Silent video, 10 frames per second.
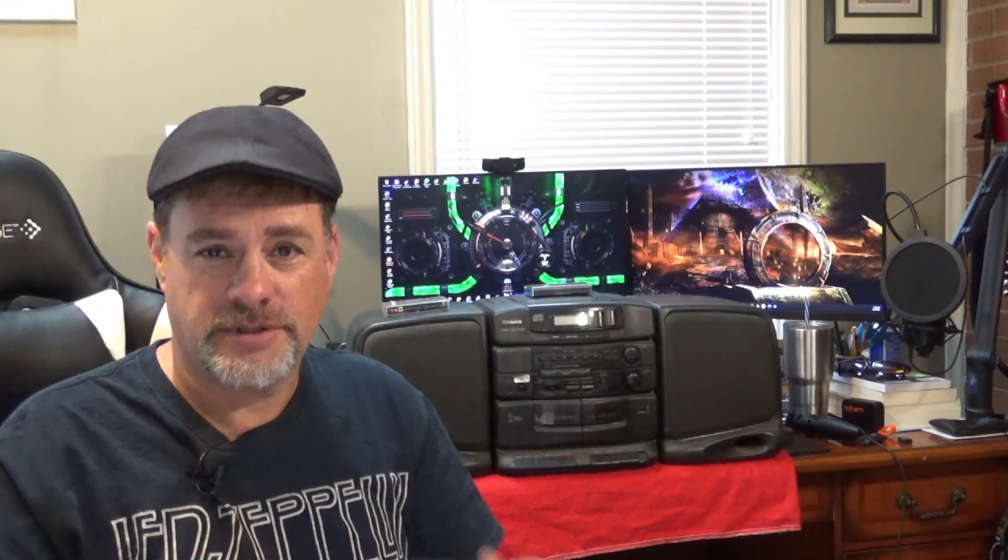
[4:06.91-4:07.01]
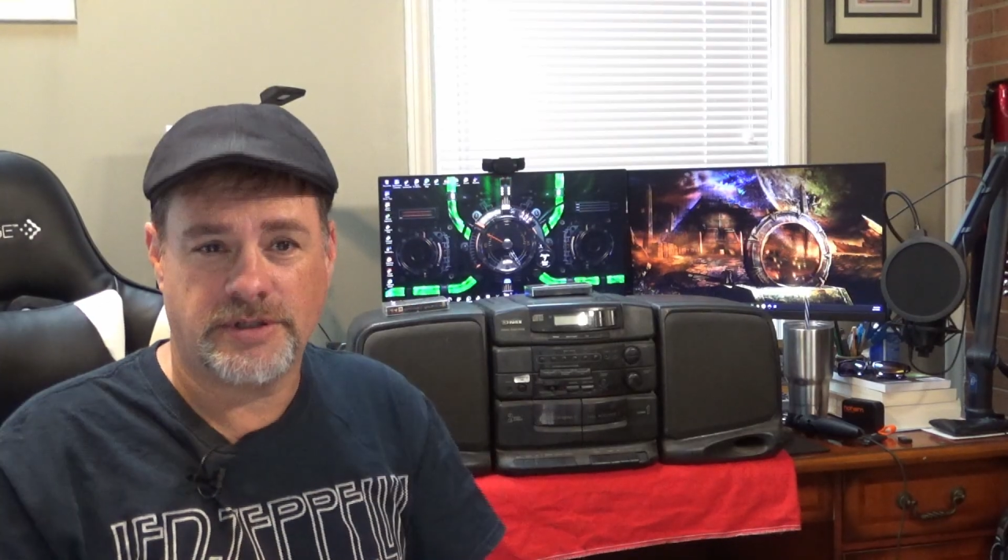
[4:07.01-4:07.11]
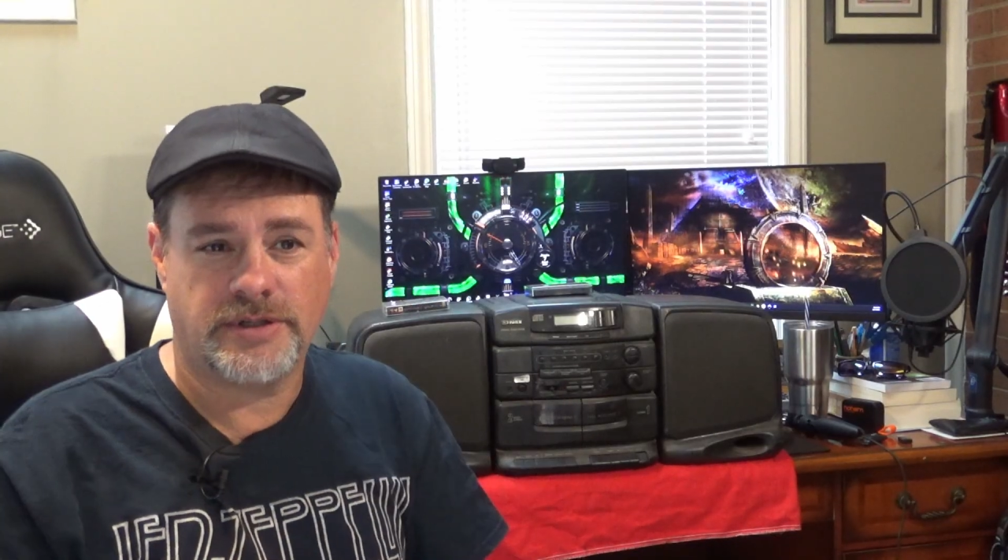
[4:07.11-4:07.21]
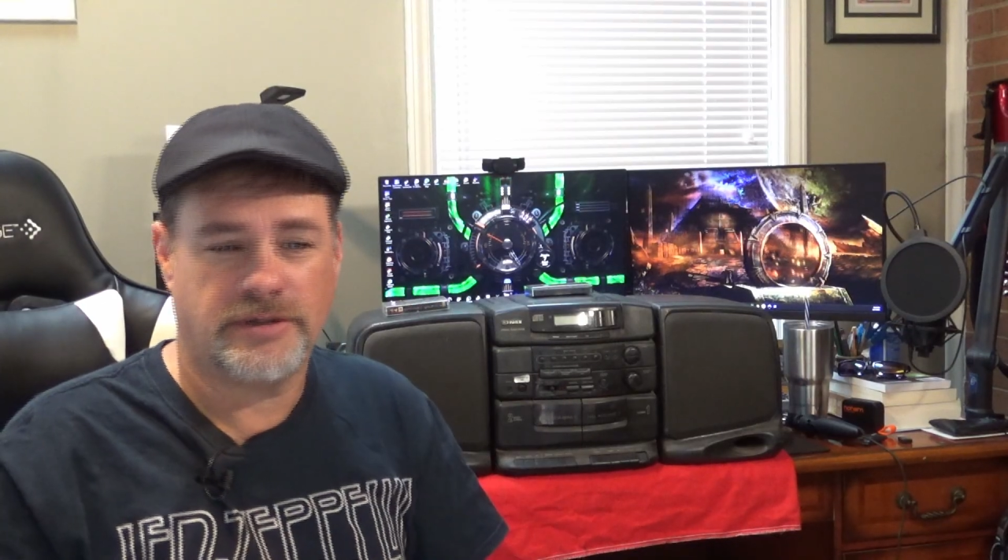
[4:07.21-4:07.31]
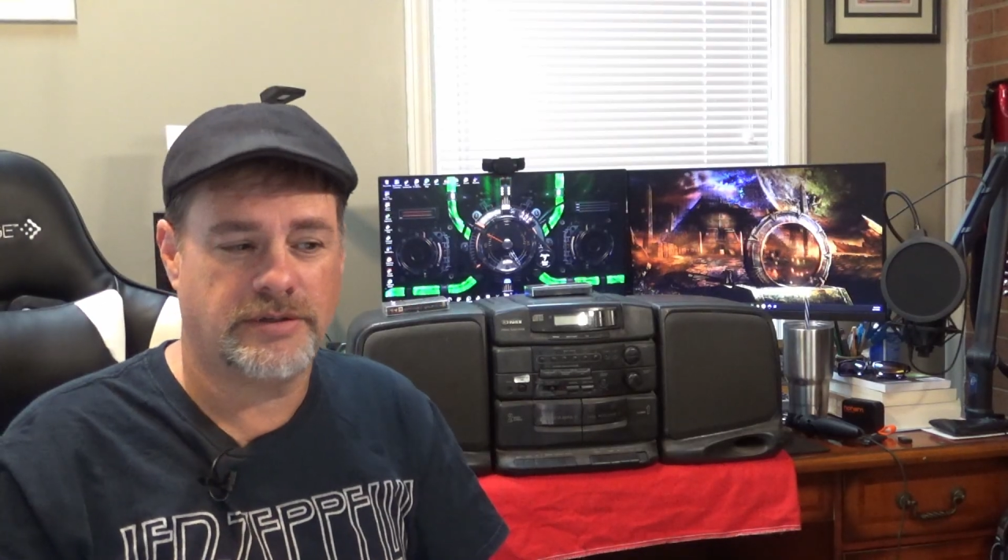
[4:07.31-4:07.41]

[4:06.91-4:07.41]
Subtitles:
them